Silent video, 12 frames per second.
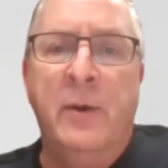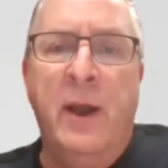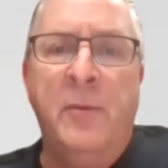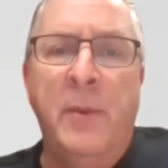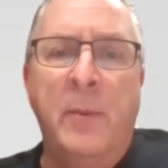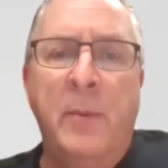
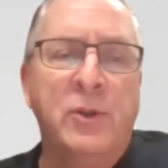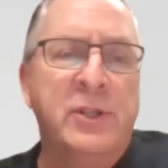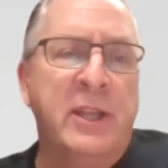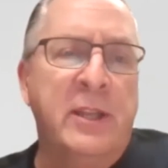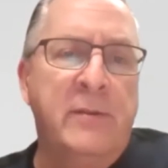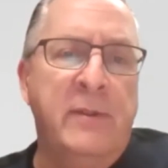how members
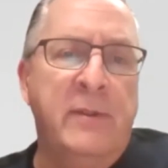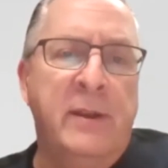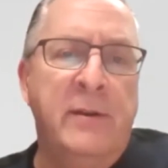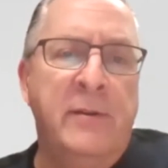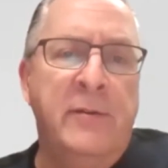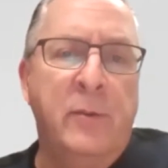think
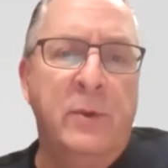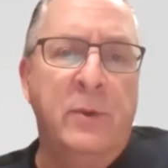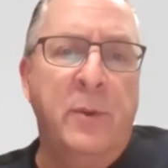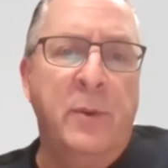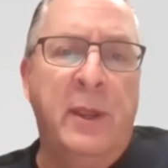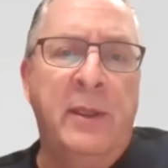that we're
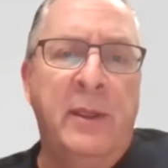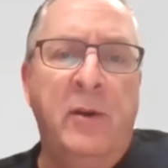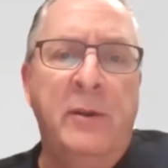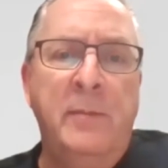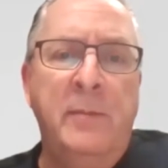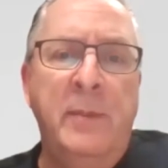doing
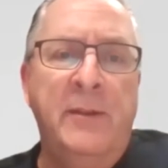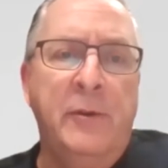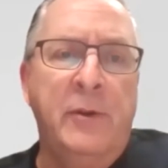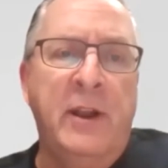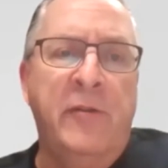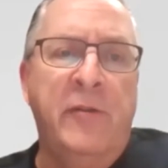on meeting
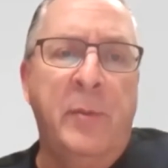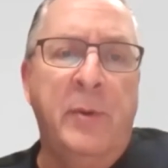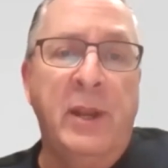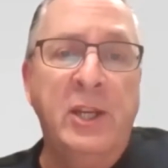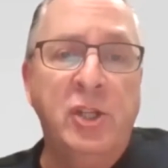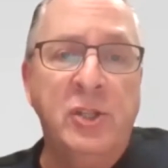their government
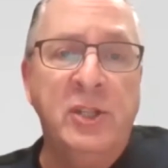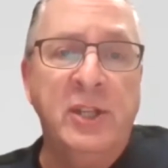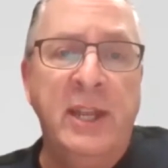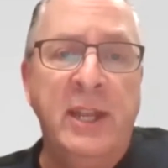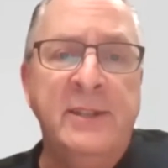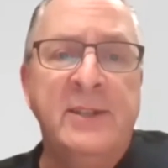relations
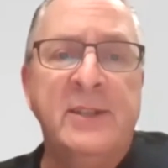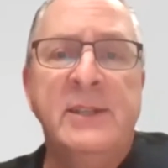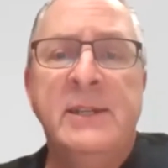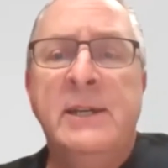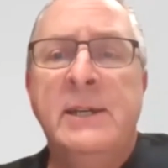needs,